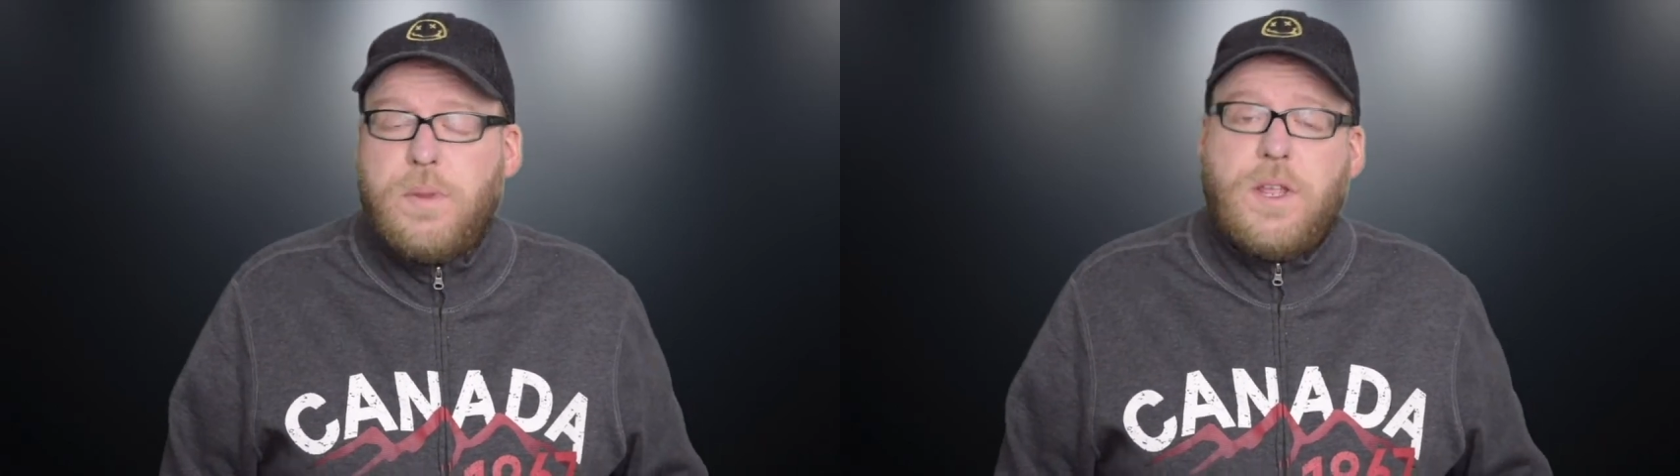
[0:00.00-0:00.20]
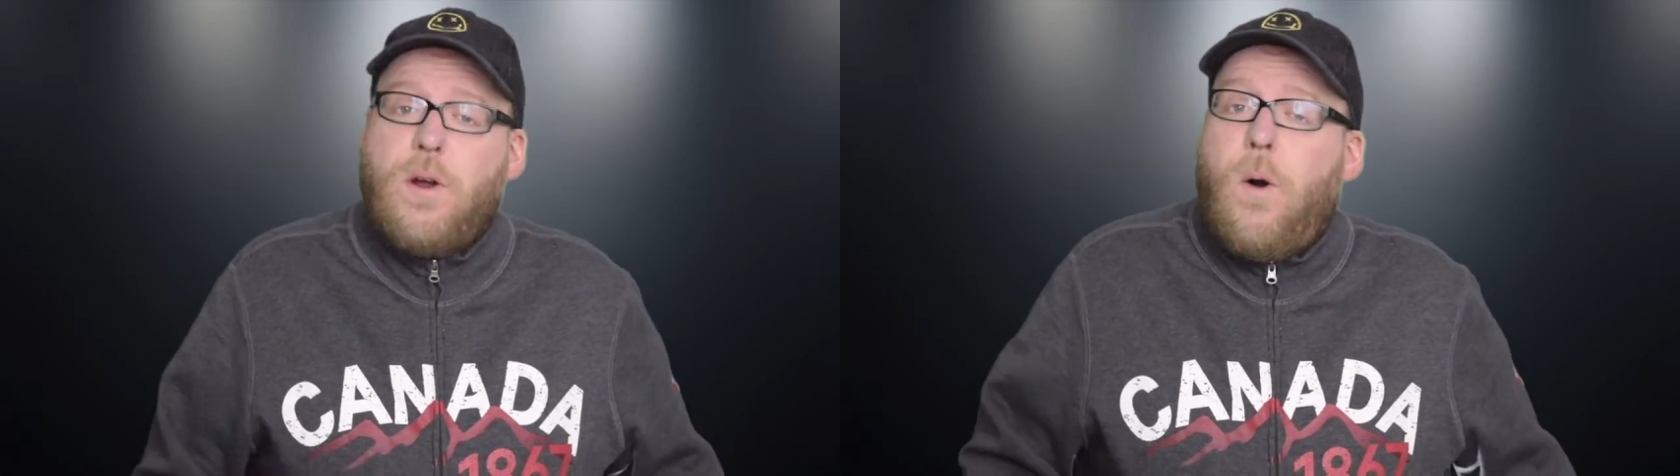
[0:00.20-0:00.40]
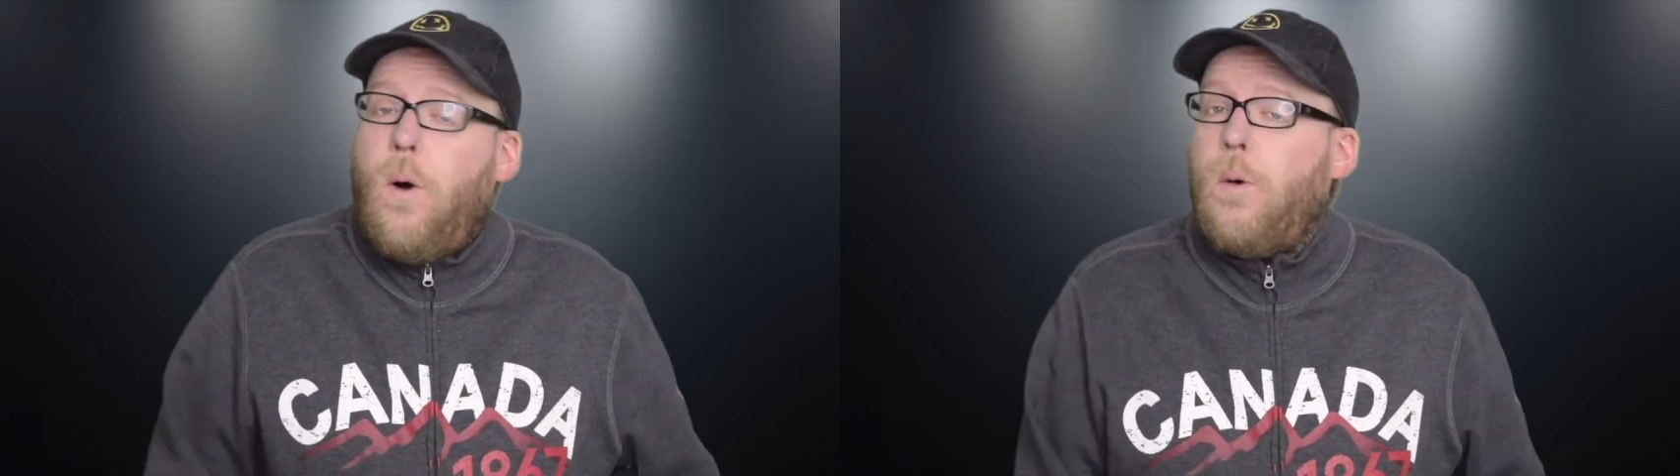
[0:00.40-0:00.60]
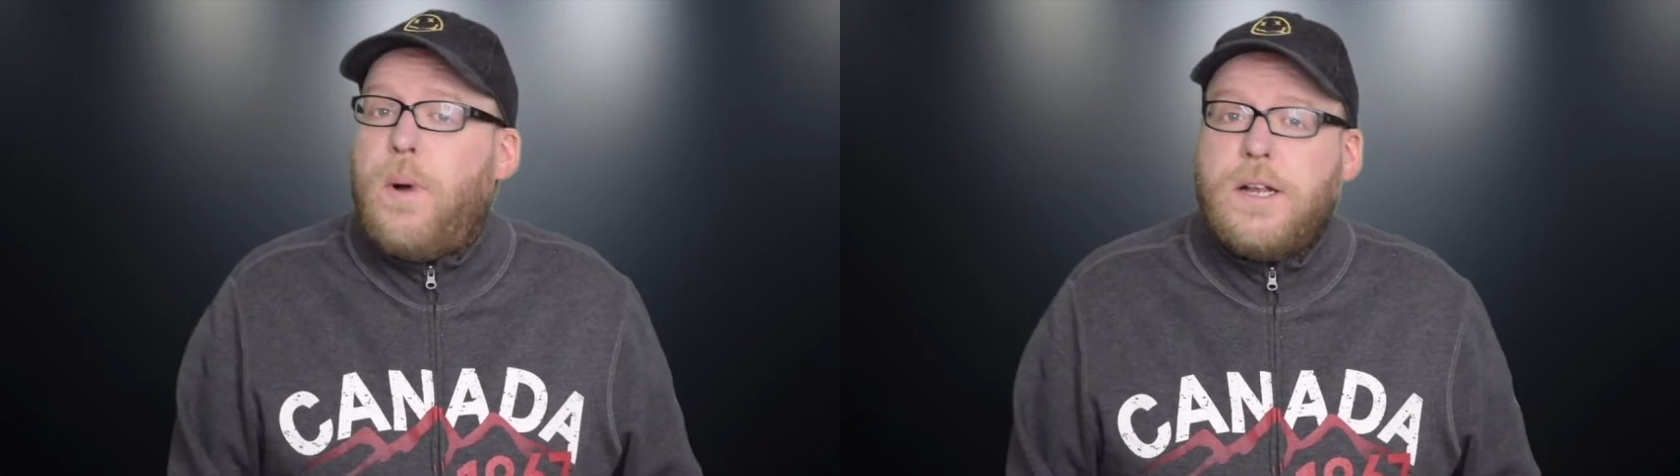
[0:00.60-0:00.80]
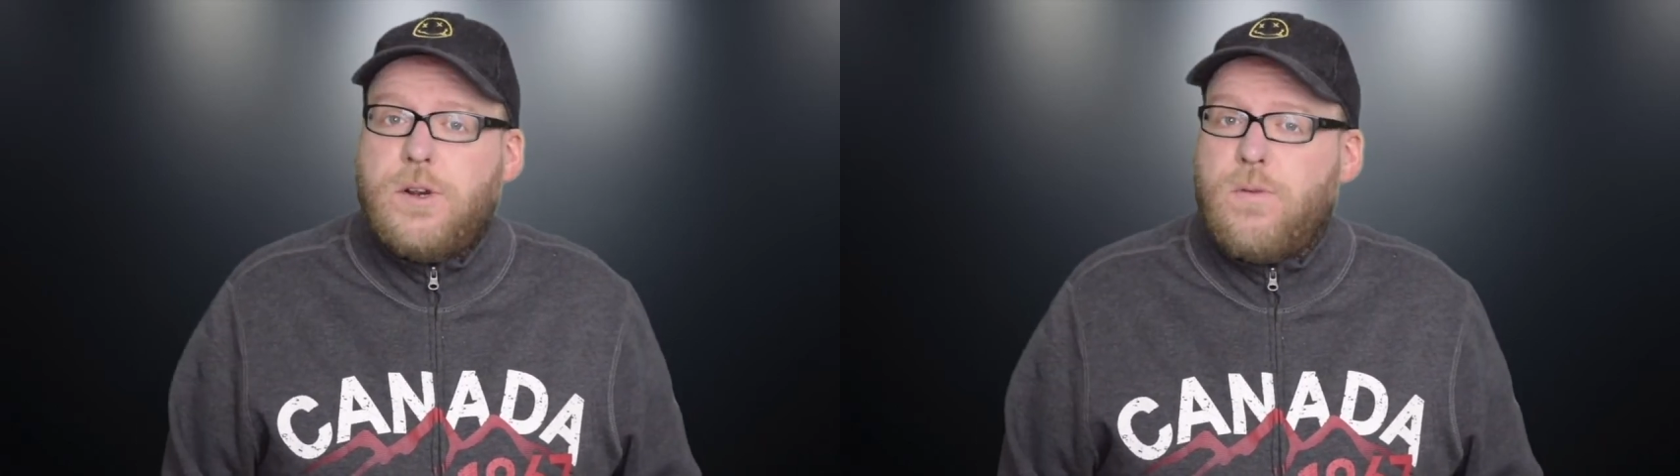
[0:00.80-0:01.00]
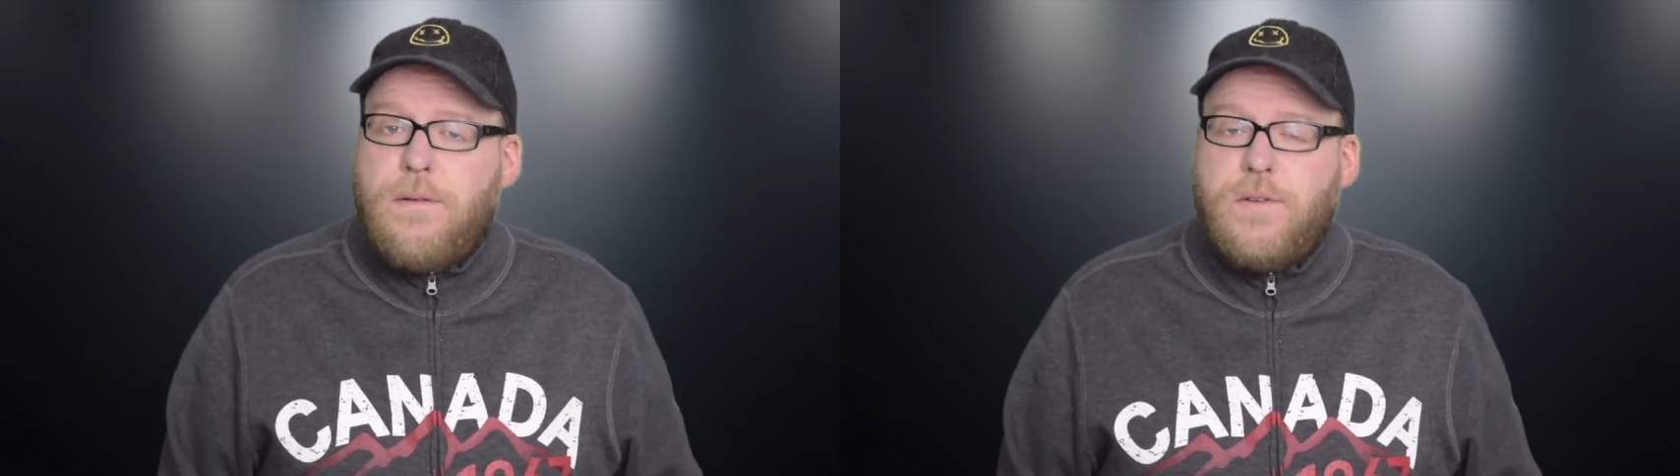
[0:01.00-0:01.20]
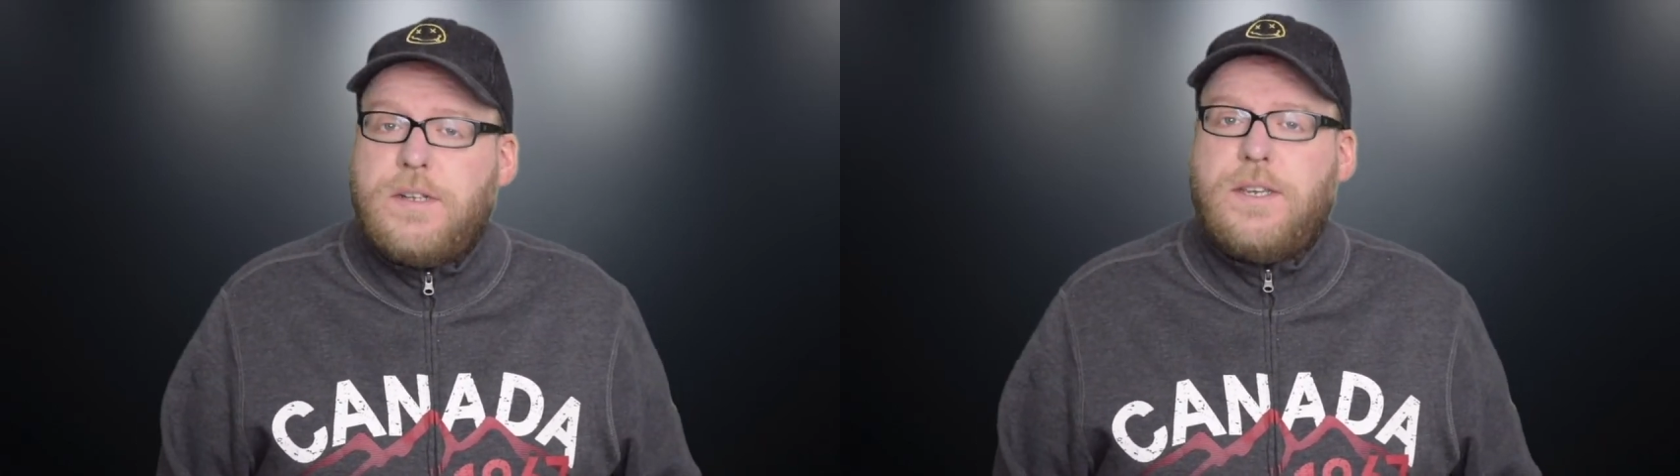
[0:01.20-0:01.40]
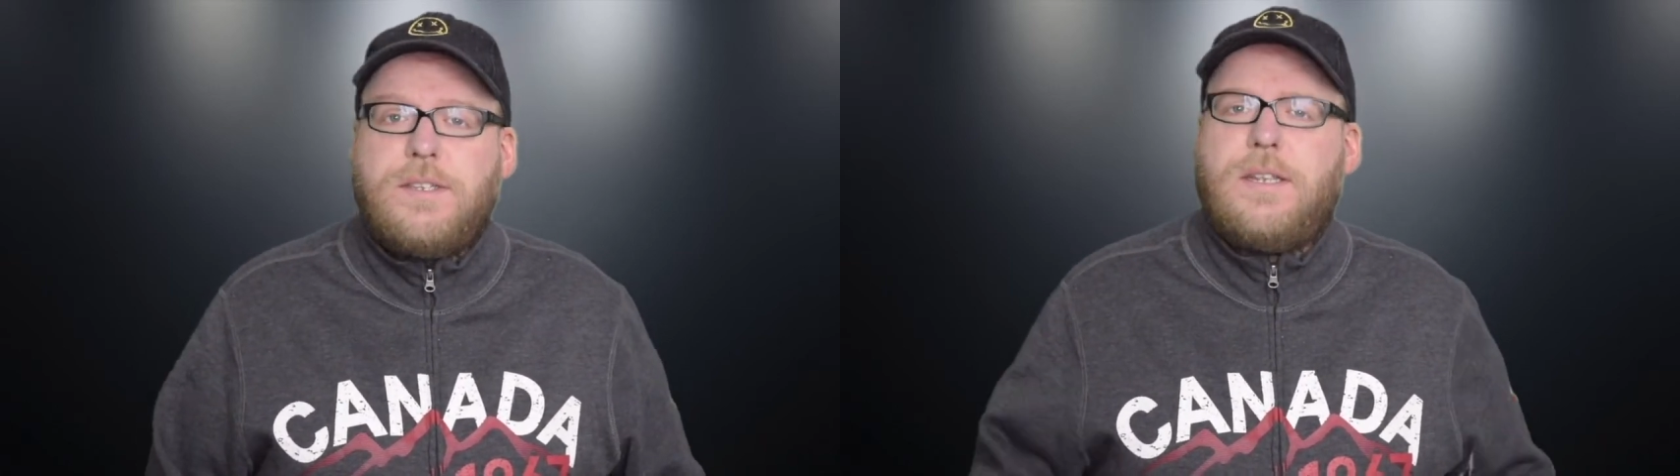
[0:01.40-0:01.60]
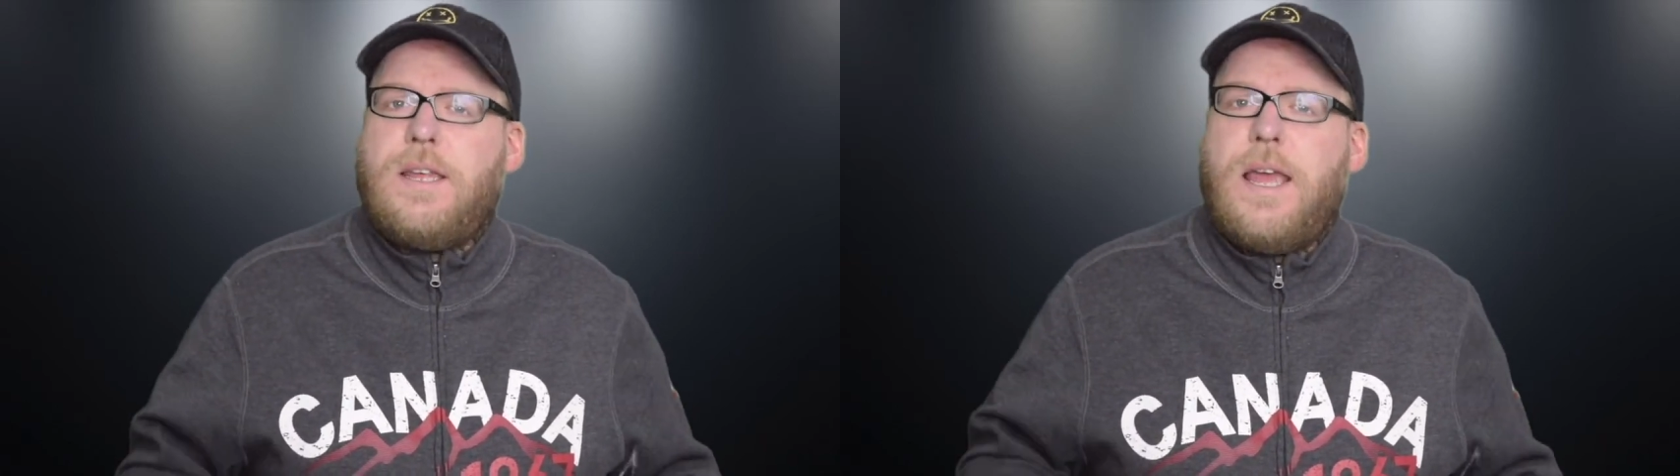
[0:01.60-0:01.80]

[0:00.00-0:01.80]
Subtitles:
but there are a whole bunch of references to the